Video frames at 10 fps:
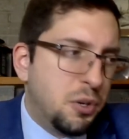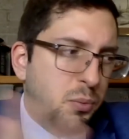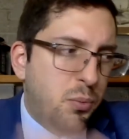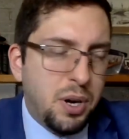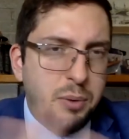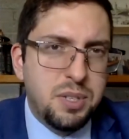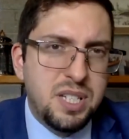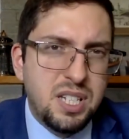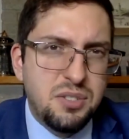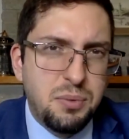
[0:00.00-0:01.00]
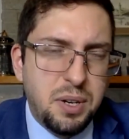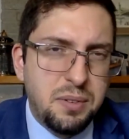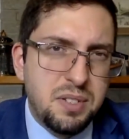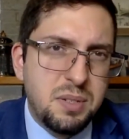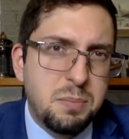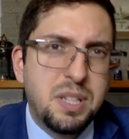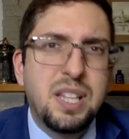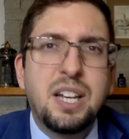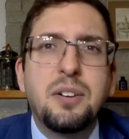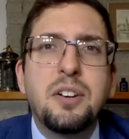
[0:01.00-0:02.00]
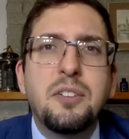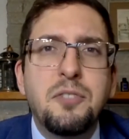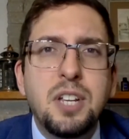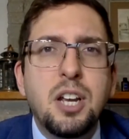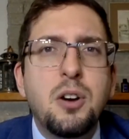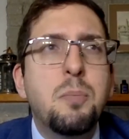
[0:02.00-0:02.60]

where I would see this fragrance a bit later in the video,